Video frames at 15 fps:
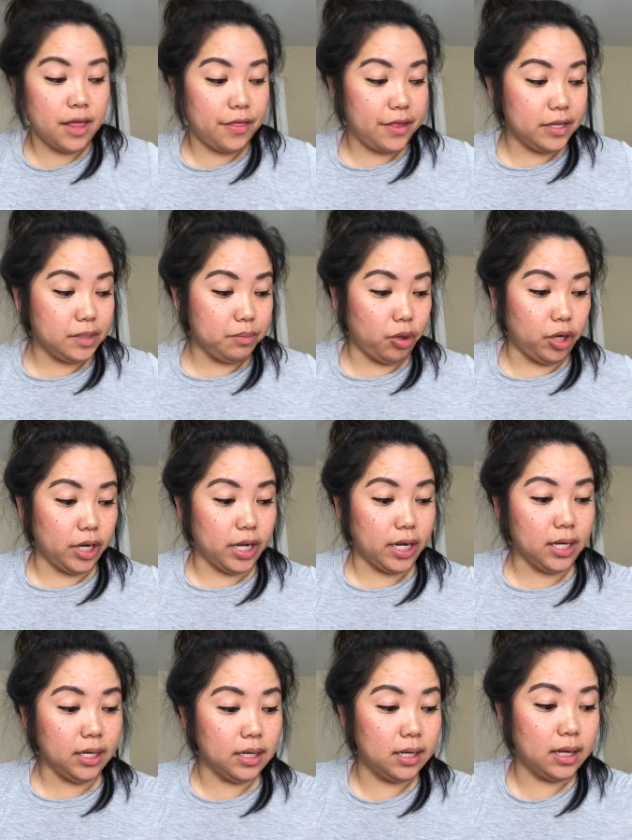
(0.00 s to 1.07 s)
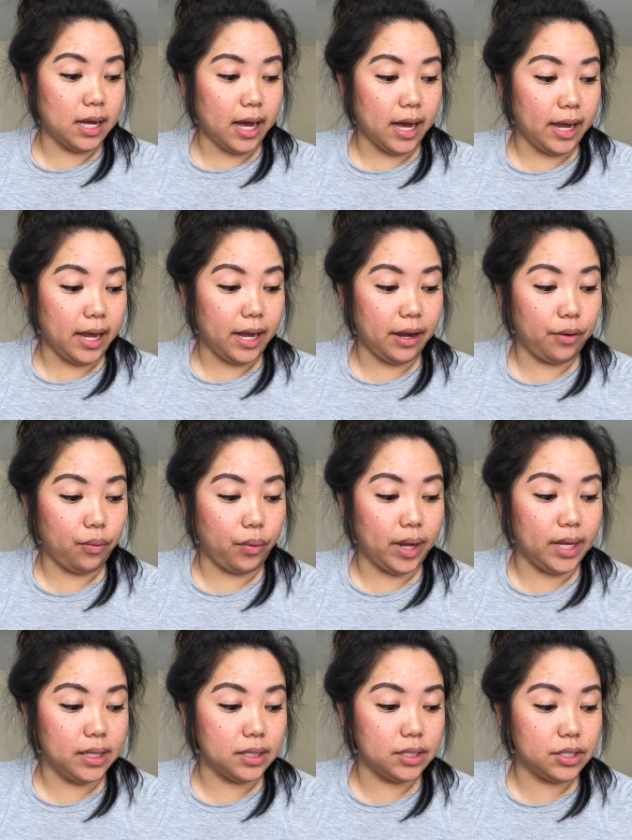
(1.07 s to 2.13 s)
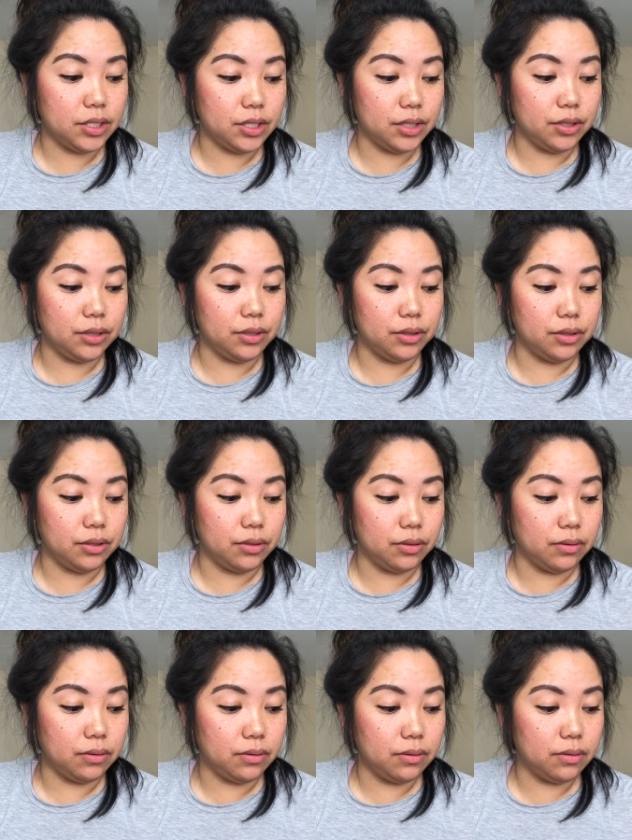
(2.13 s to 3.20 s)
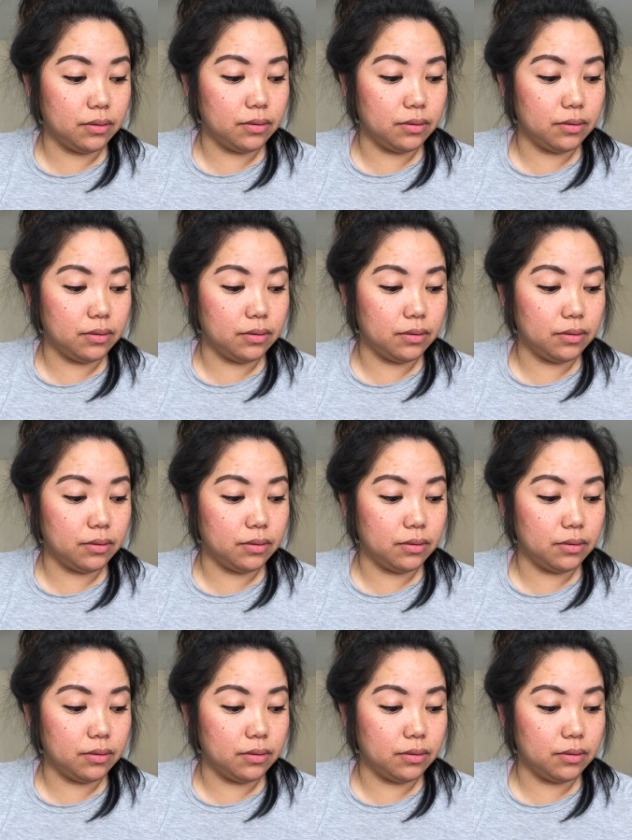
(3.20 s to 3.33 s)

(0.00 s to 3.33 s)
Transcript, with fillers: this morning I went to